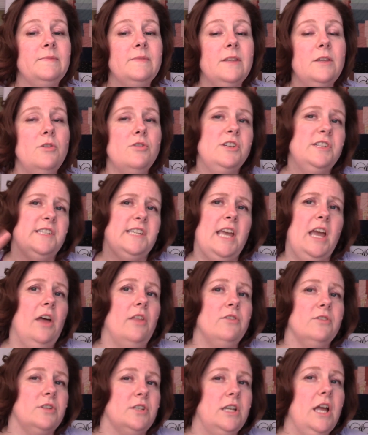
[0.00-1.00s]
You could say
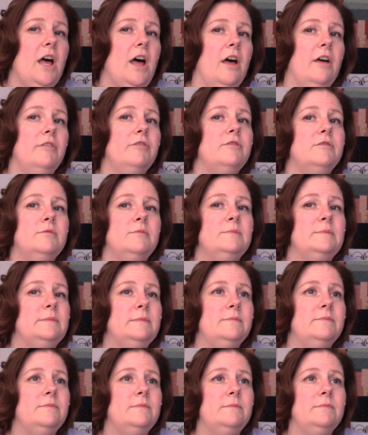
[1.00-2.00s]
other stuff,
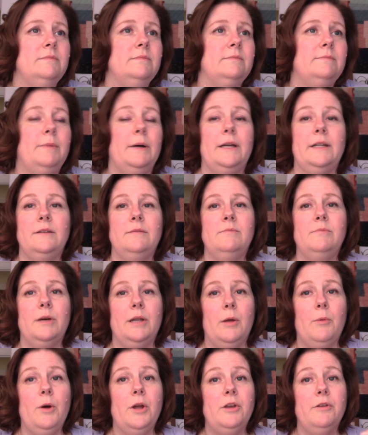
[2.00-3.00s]
but
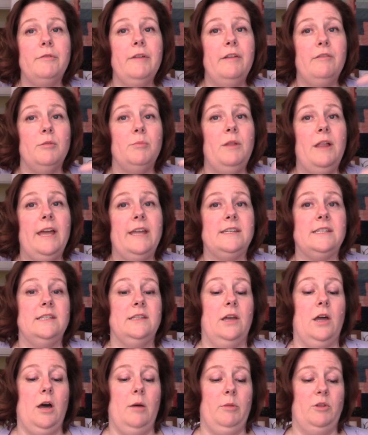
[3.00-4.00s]
I want your favorite plant in
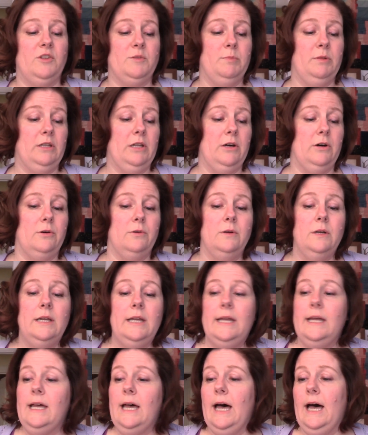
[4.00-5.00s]
the comments below.
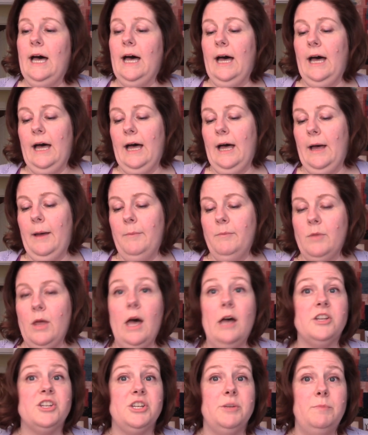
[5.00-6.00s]

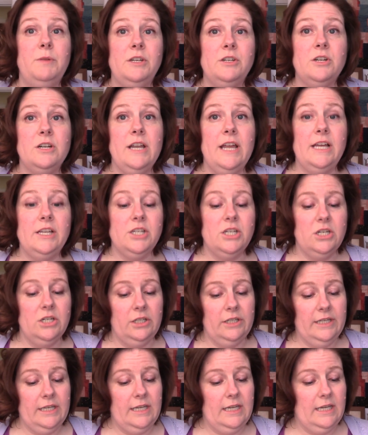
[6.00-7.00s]
Ship
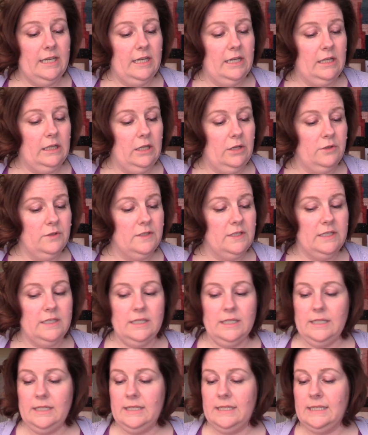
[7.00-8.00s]
internationally,
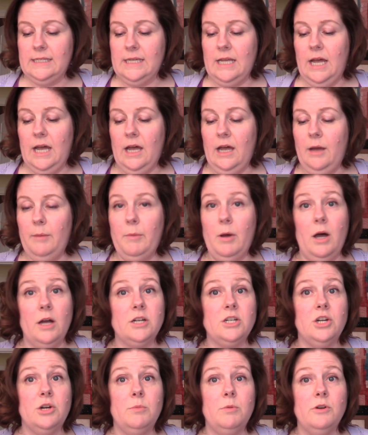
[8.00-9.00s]
closes
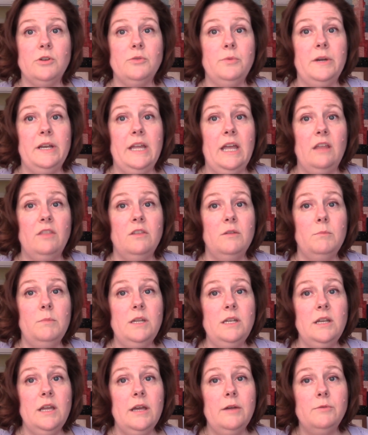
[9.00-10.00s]
October 28th at
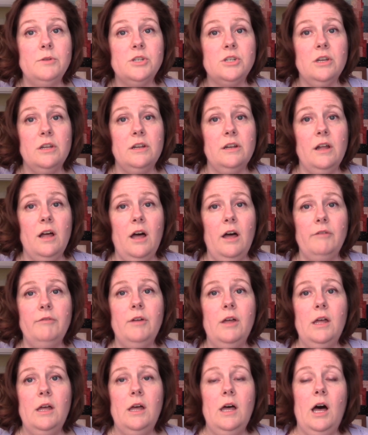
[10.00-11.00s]
midnight. We shut it off.
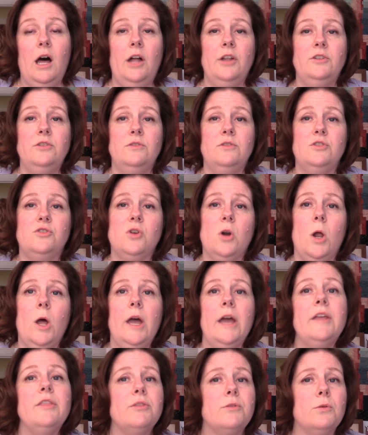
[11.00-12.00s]
I'll do the
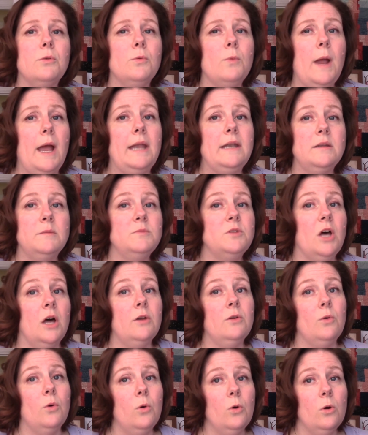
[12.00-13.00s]
drawing through
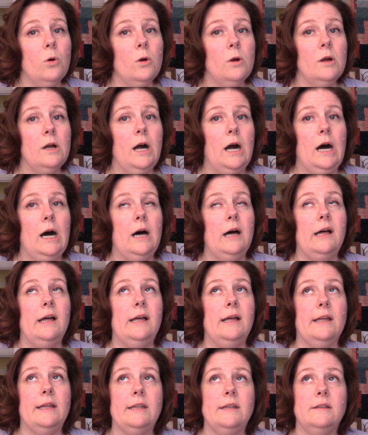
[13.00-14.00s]
random.org
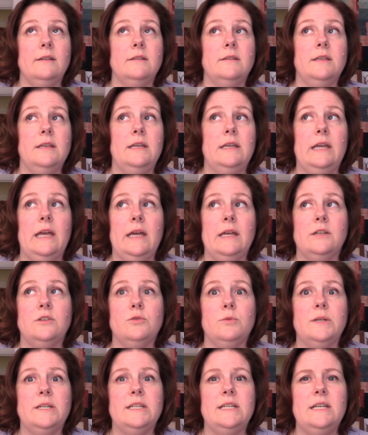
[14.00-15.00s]
on the
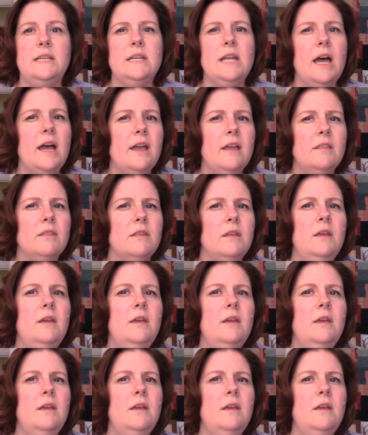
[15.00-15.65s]
29th,